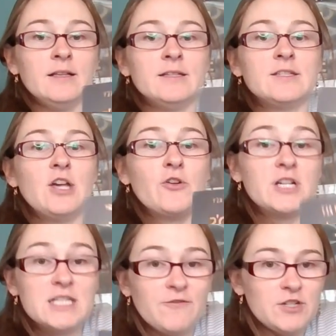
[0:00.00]
So
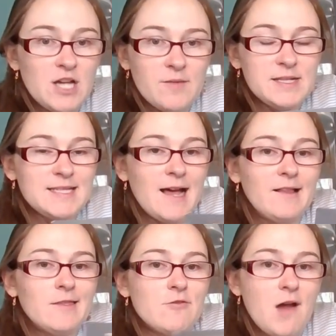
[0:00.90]
Christopher, Tom, and
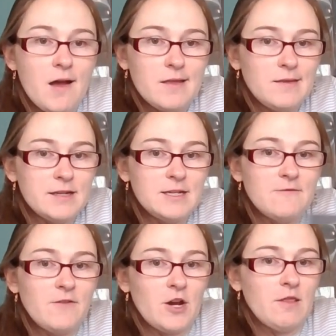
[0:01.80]
Sally, they're not in
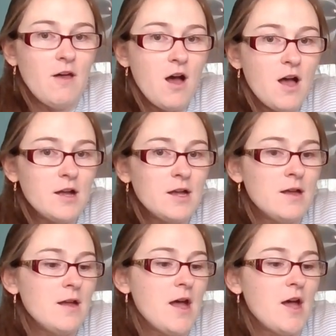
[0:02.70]
London very long
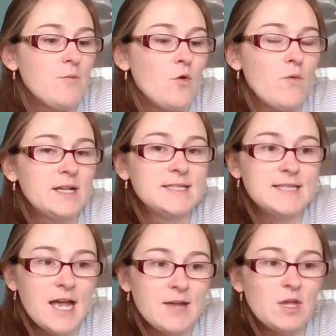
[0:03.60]
when
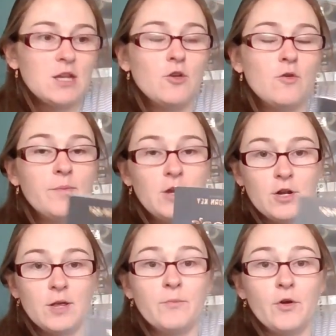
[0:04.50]
Simon, who
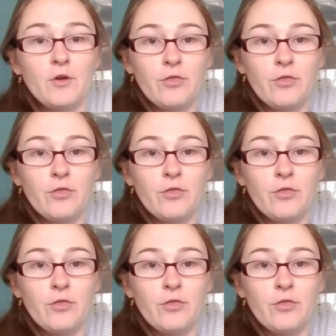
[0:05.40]
appeared in book